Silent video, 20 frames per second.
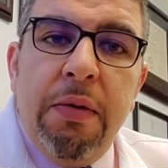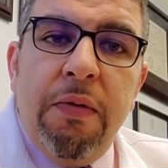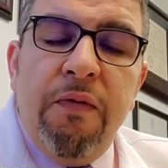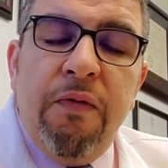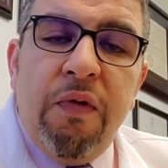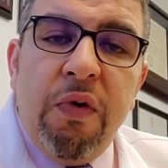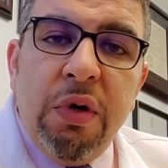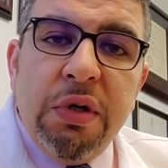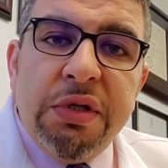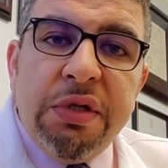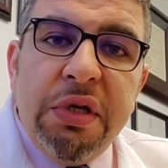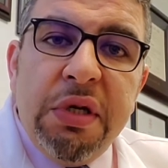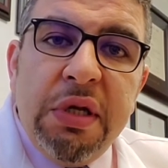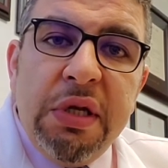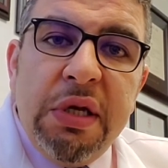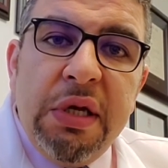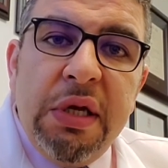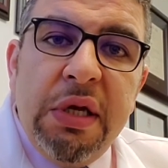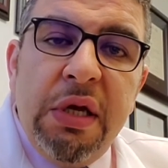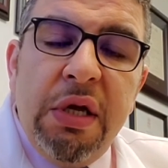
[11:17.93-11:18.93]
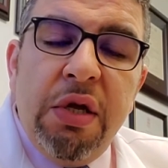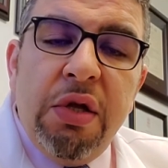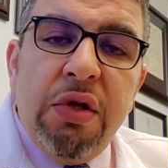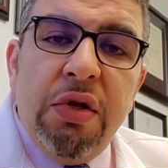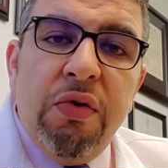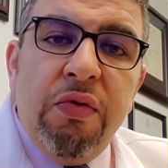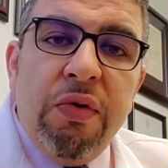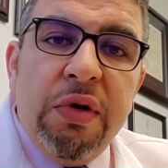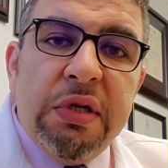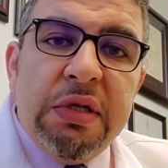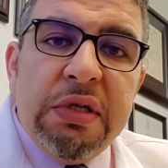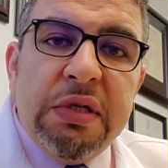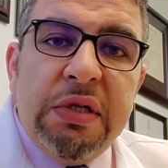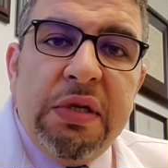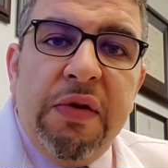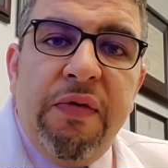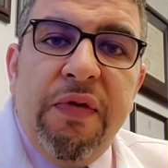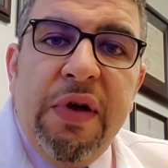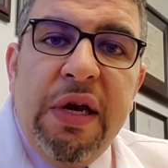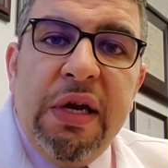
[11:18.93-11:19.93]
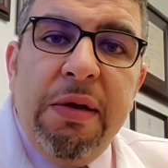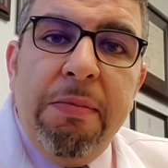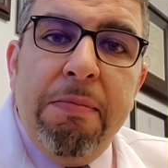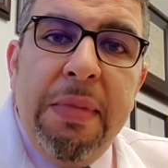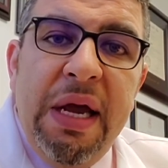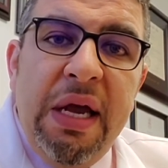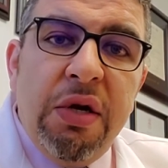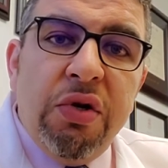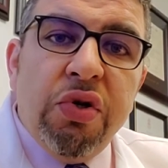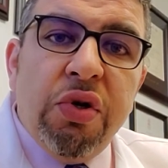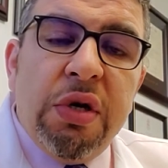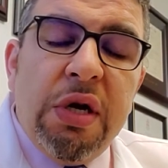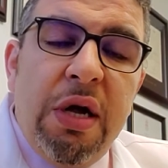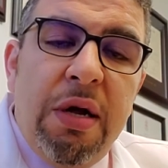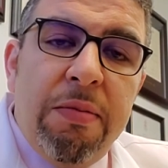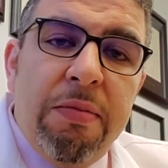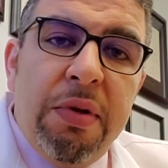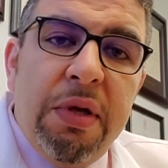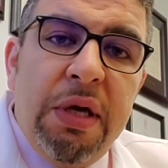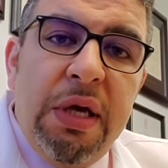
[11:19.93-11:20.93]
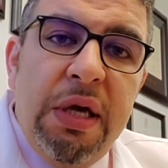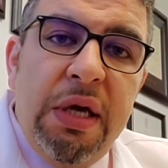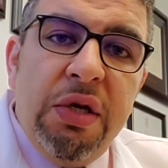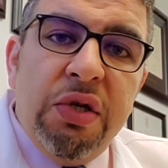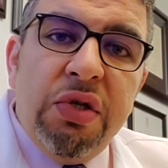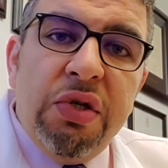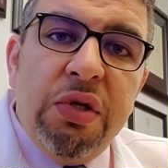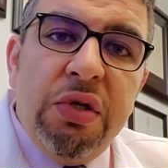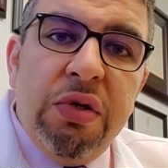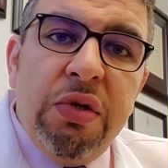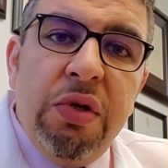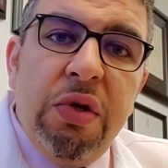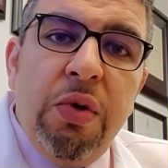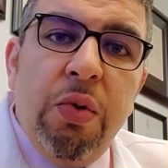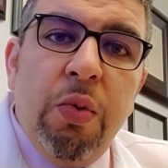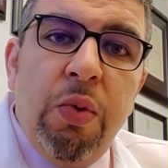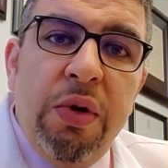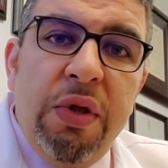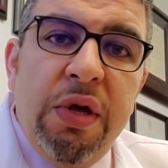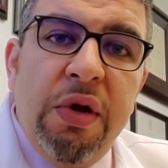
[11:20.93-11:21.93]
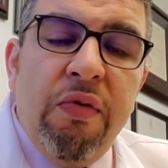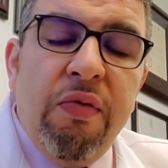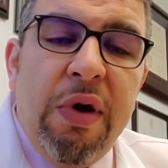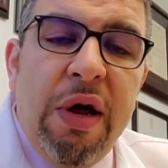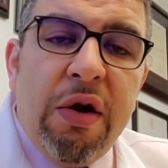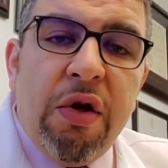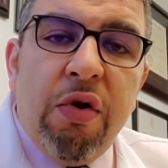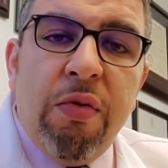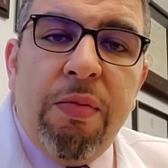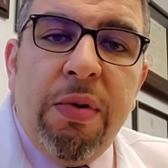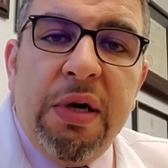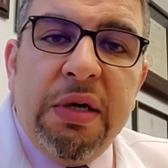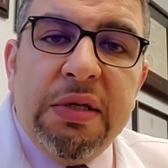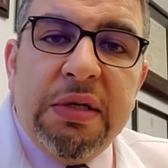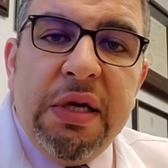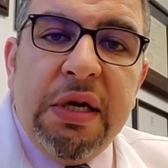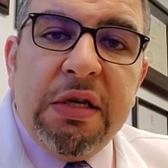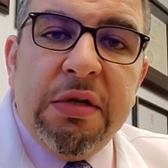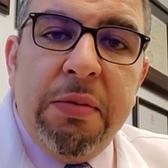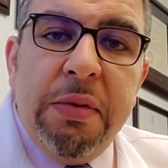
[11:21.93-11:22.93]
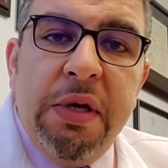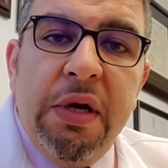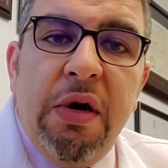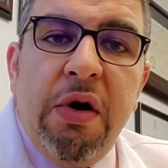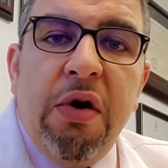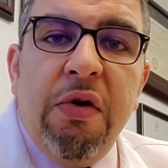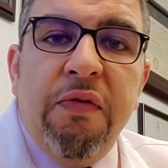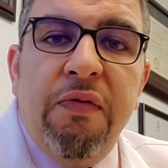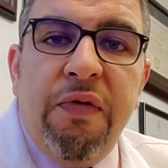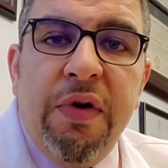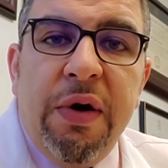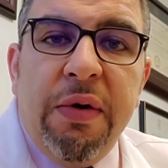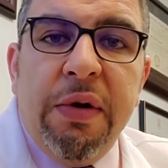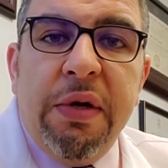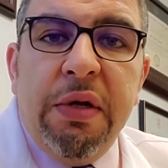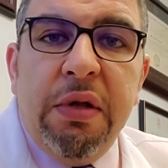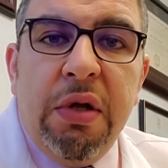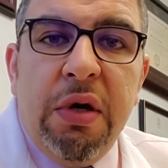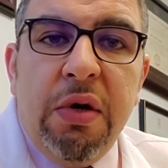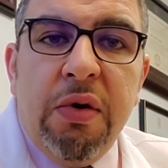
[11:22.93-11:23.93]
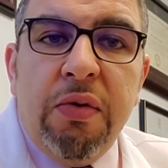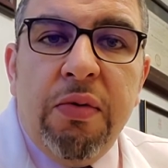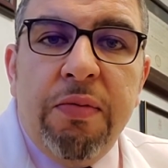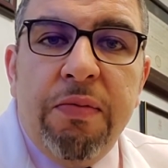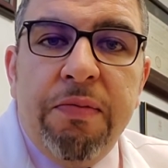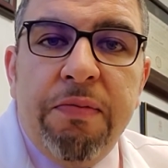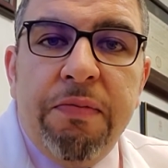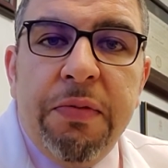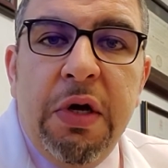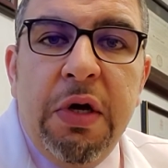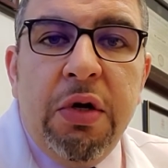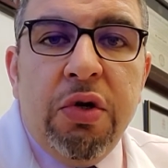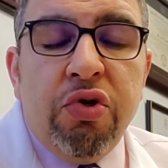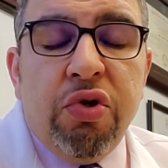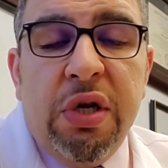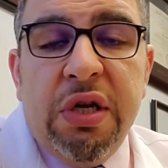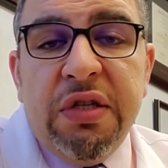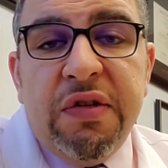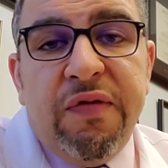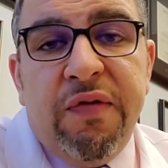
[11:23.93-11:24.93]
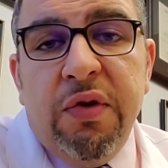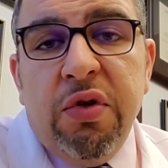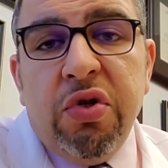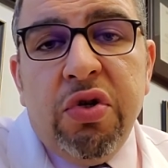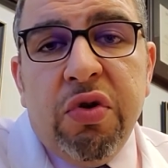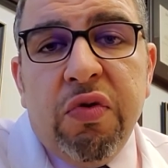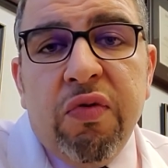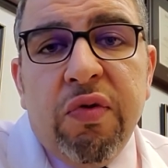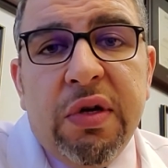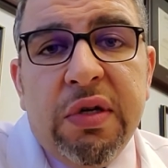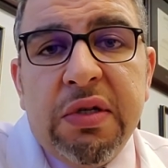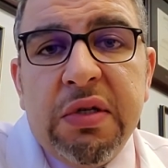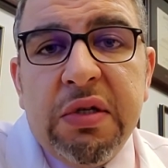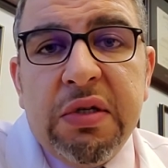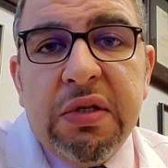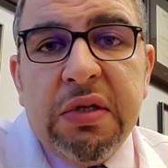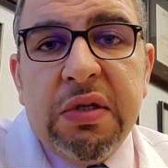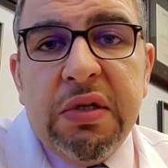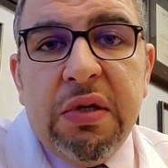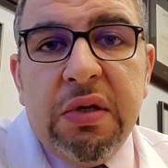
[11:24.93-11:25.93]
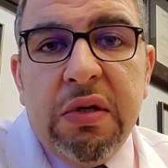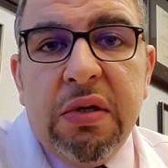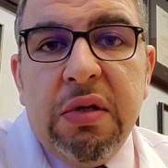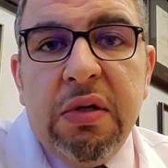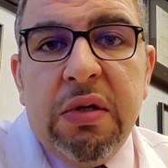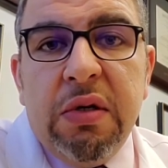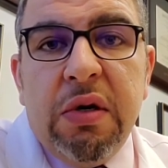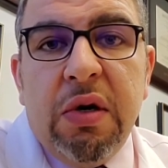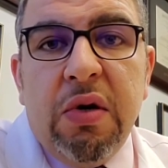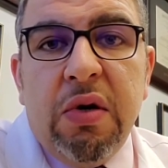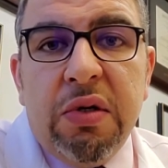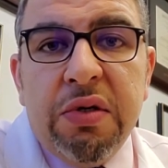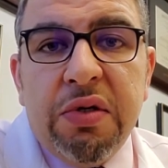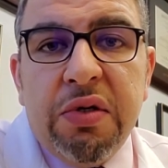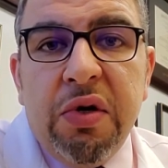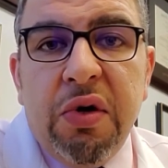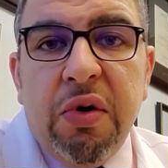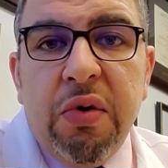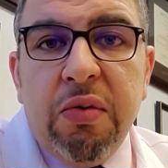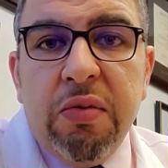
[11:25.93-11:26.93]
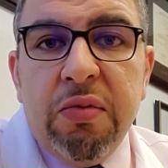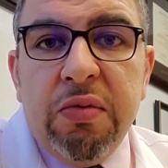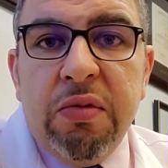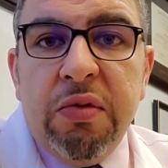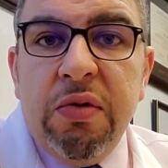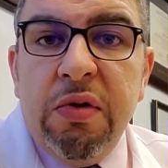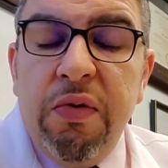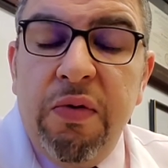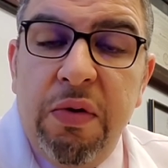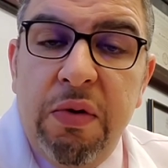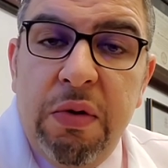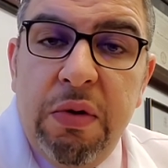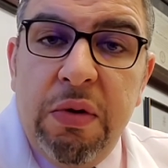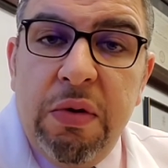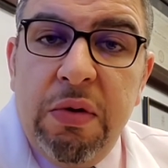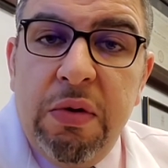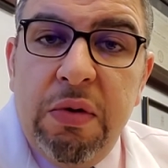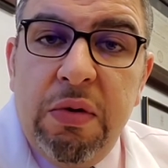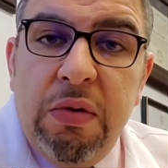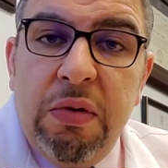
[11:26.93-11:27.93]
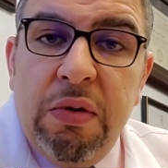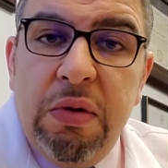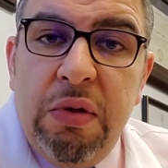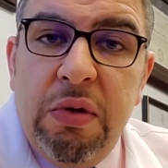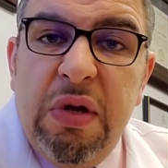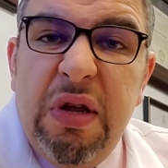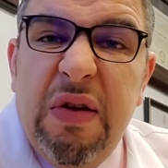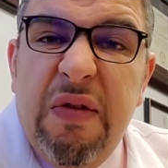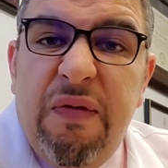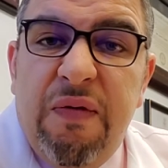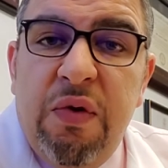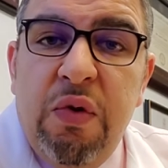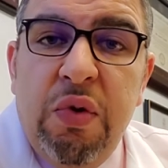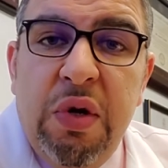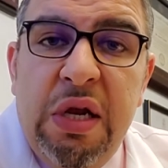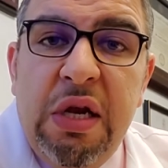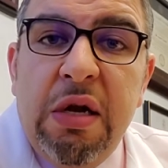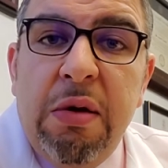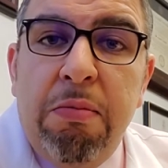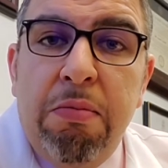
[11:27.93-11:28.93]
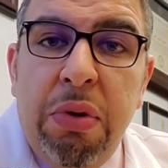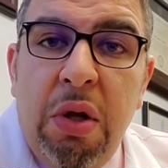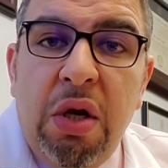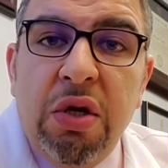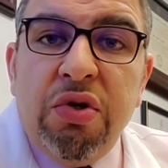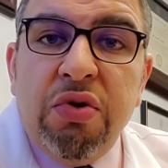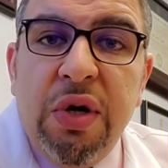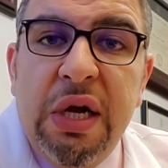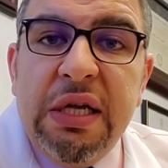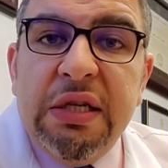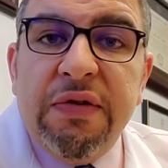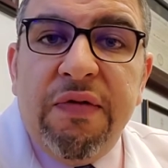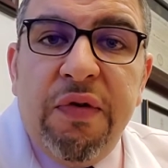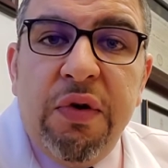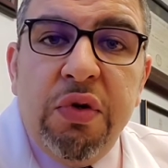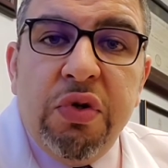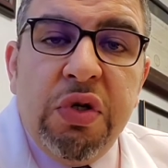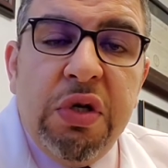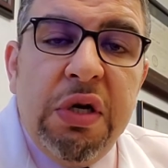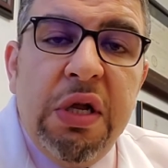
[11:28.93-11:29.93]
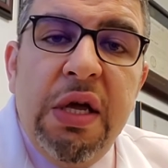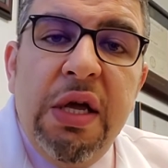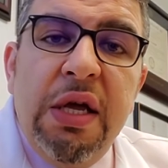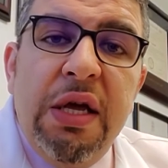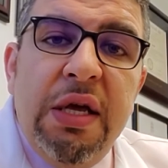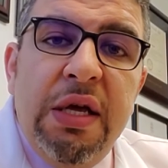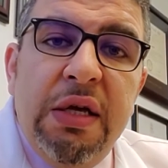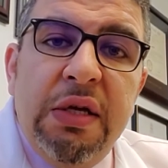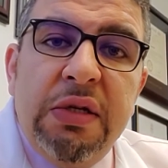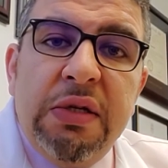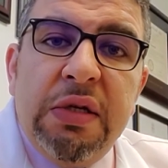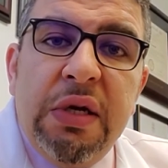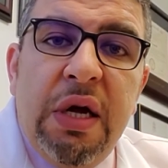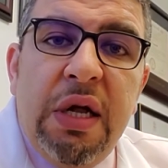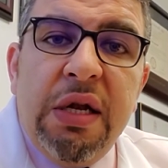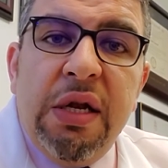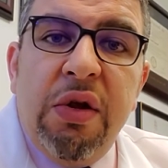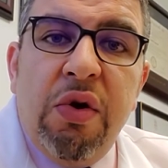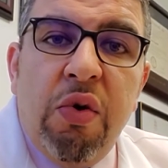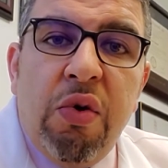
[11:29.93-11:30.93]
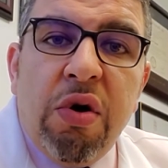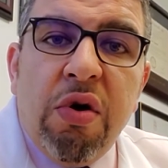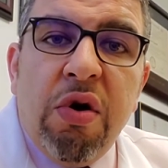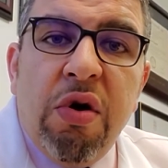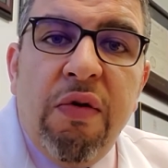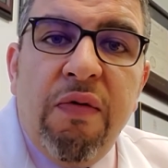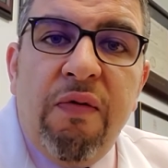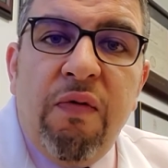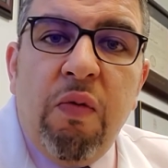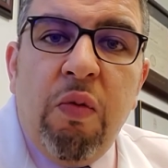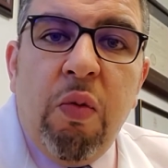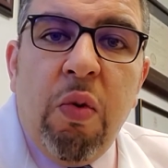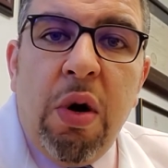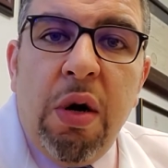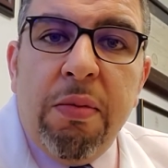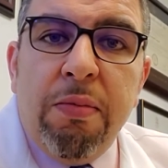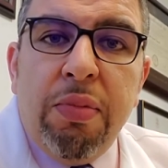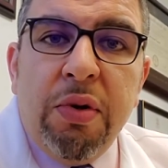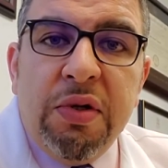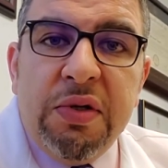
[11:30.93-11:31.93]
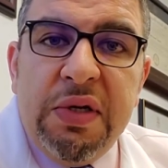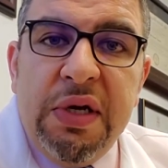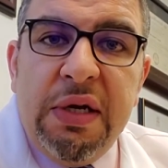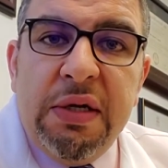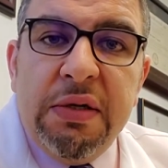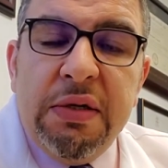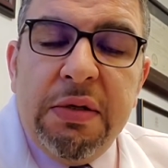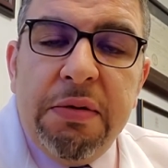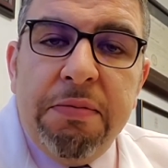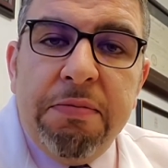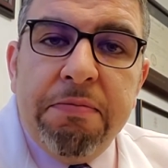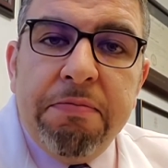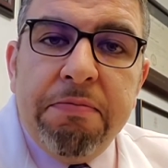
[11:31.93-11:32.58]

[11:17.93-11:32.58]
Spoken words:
Fortunately, the risks of any major complication with a radical prostatectomy are very low. Transfusion risks also, if you need a blood transfusion, is on the order of 1%.